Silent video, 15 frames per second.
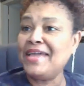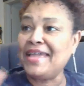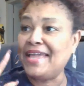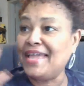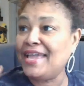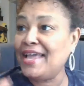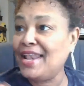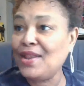
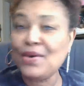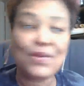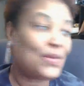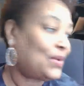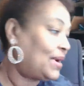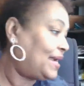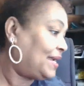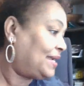Hello,
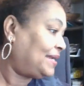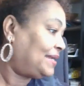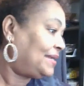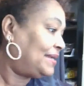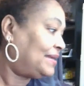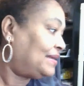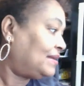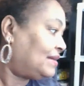gray.
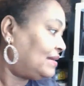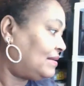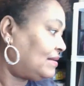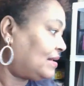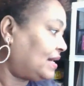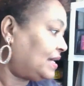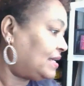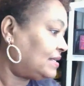
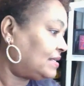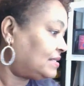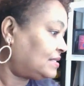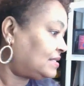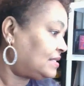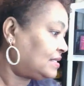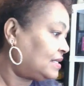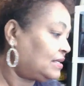All right,
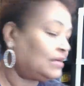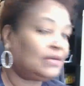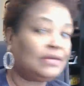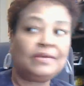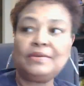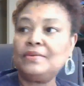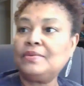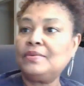let's see here.
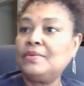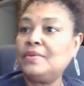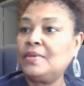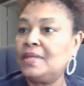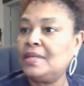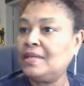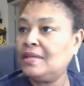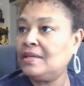
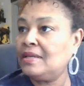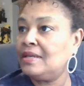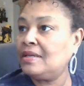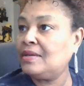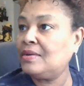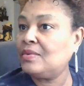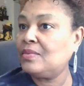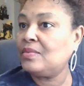
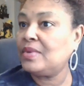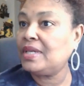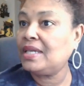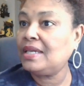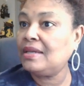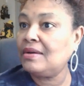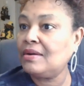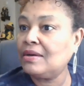
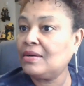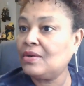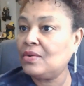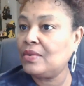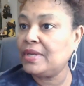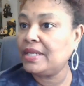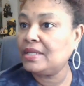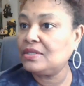We are
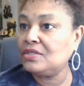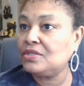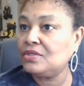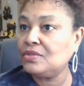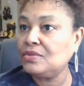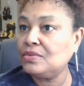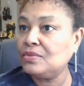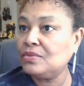going
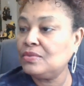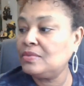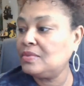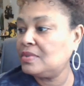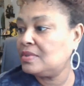to,